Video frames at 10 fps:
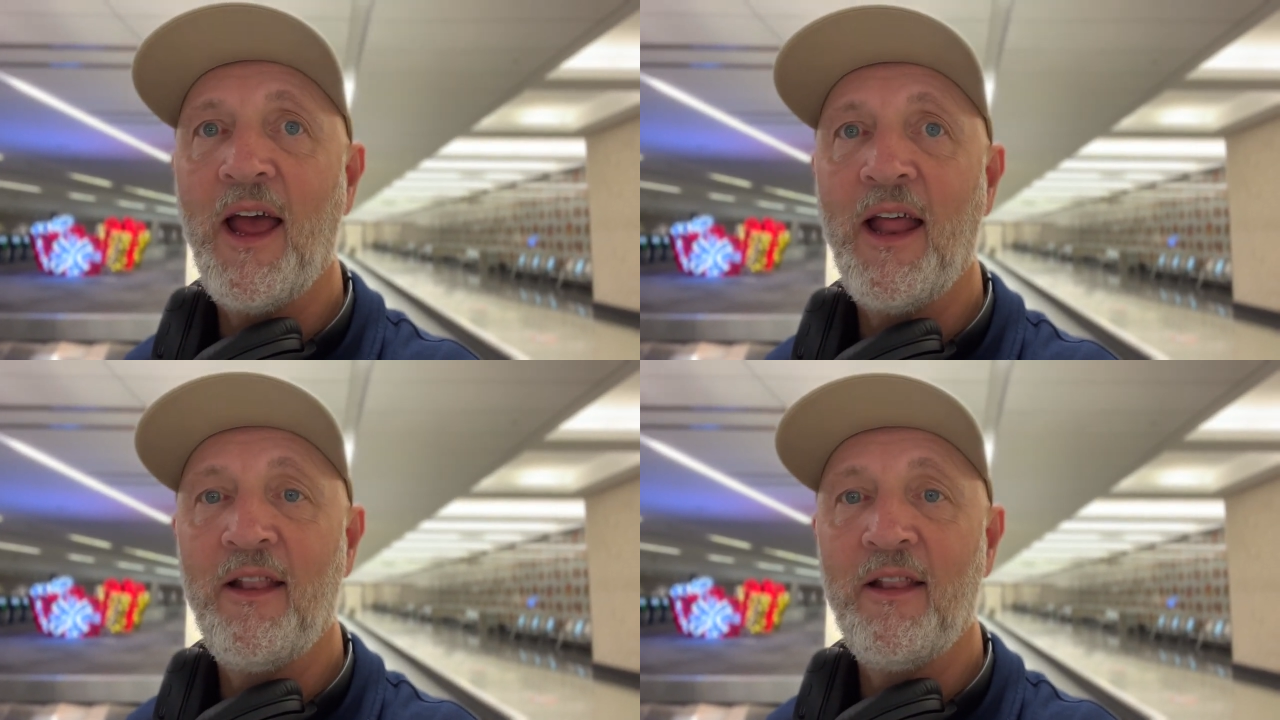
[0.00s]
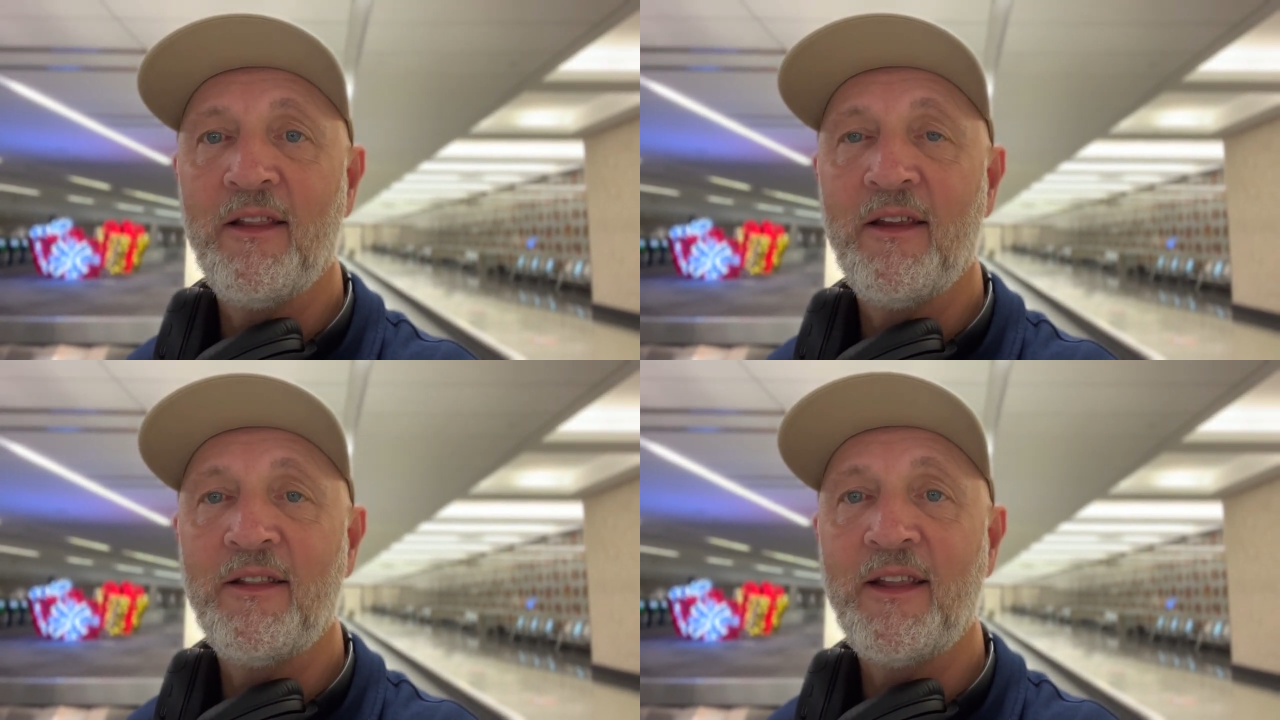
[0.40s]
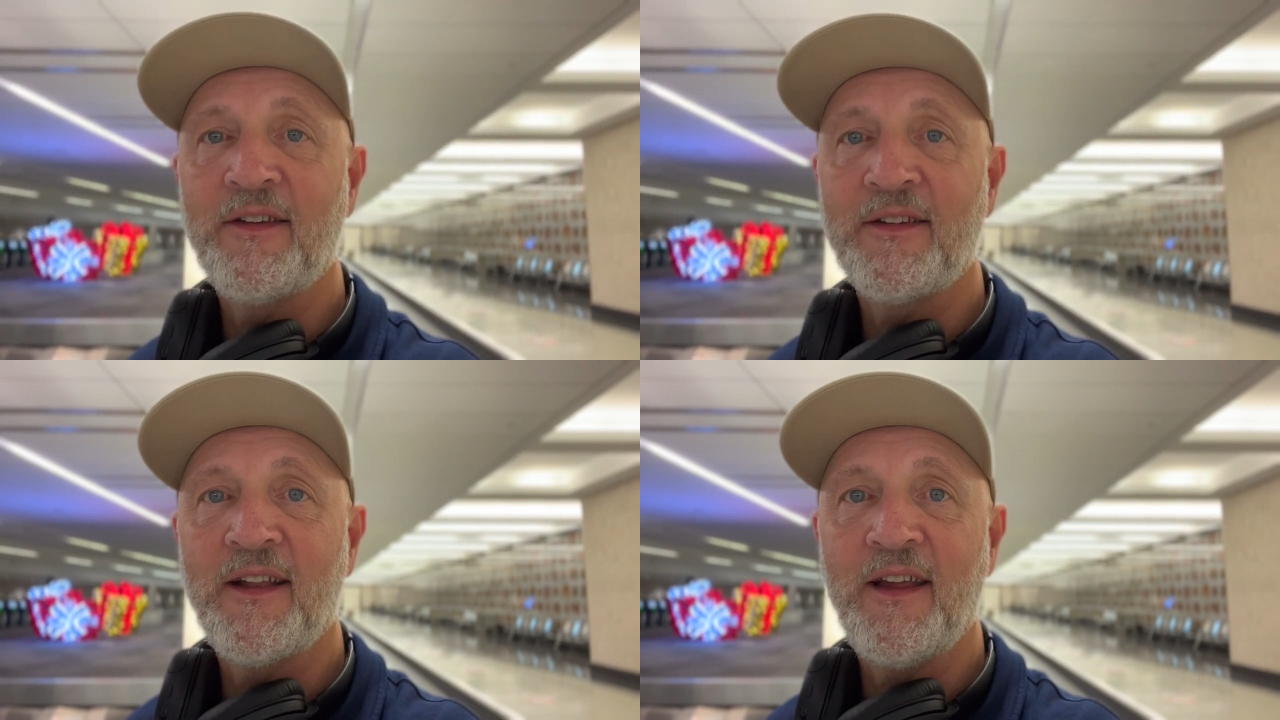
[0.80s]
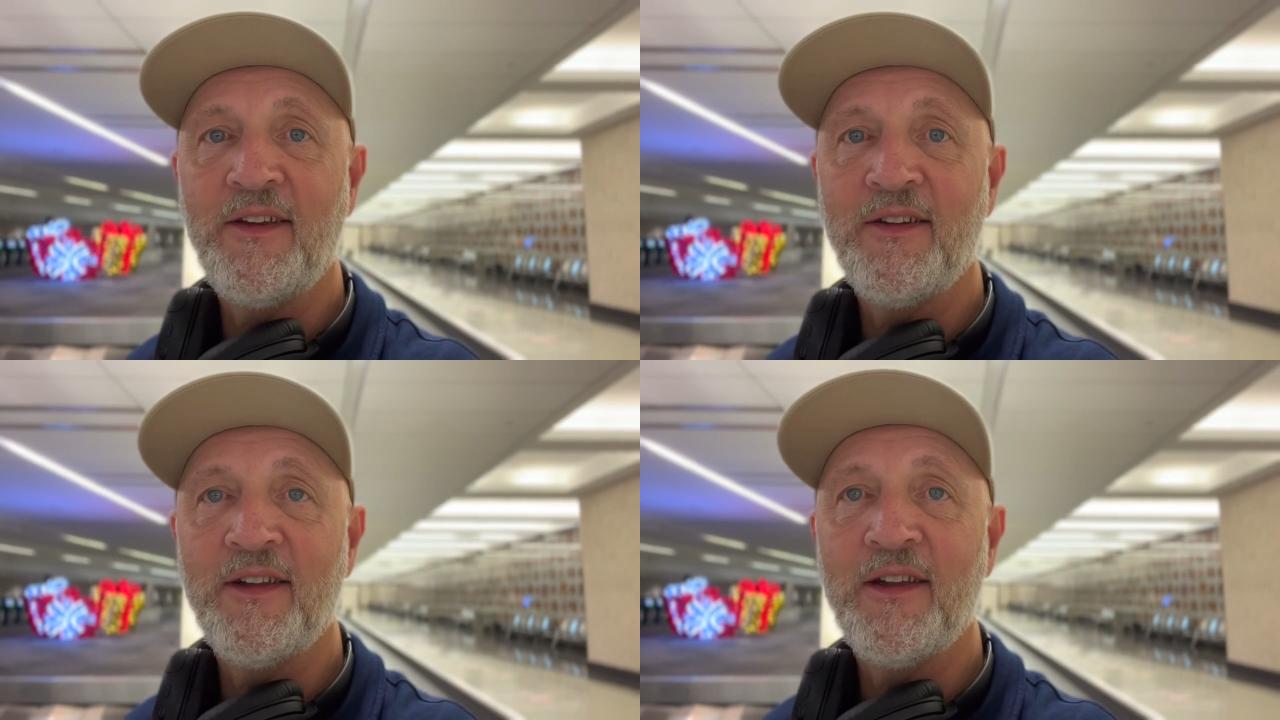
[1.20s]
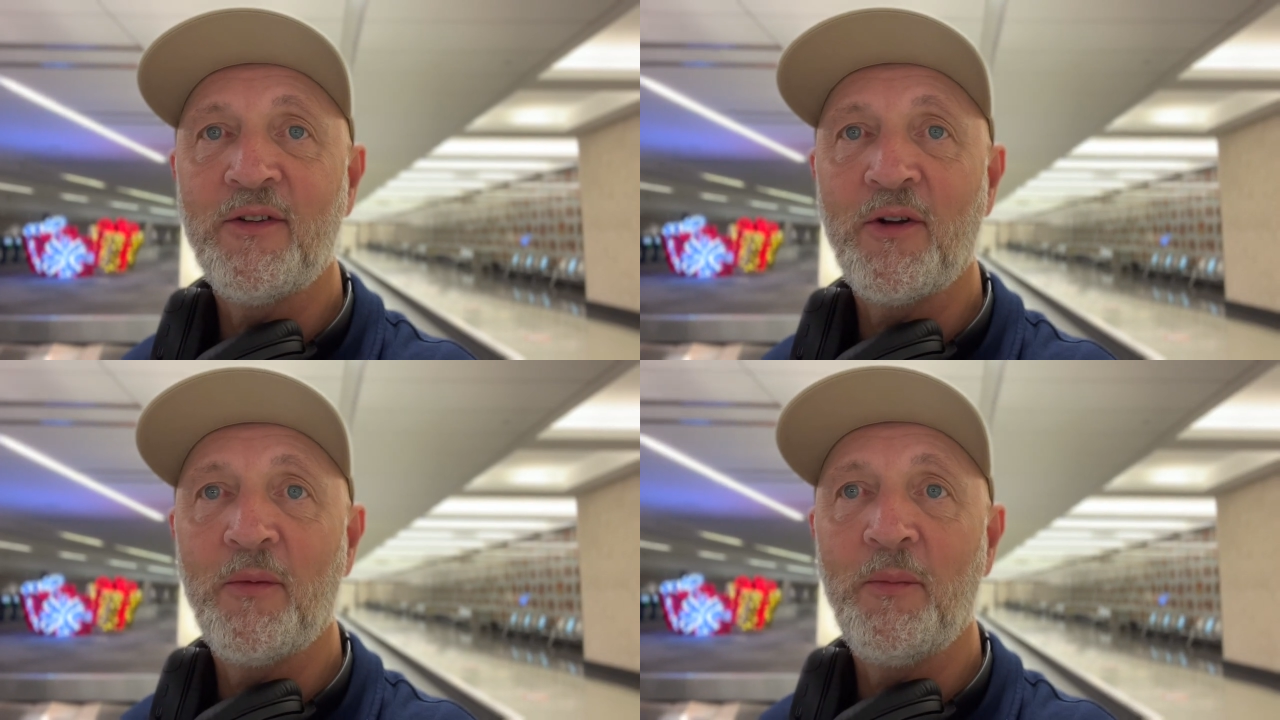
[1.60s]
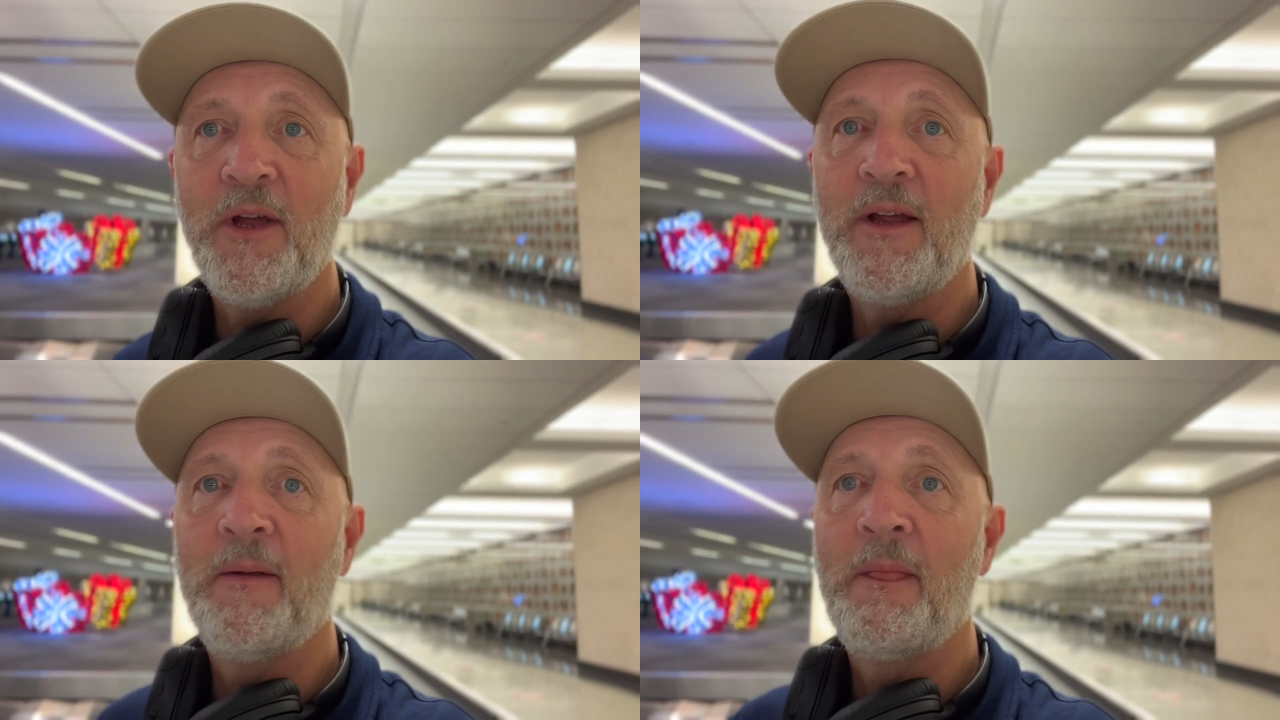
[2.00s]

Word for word: end destination is going to be.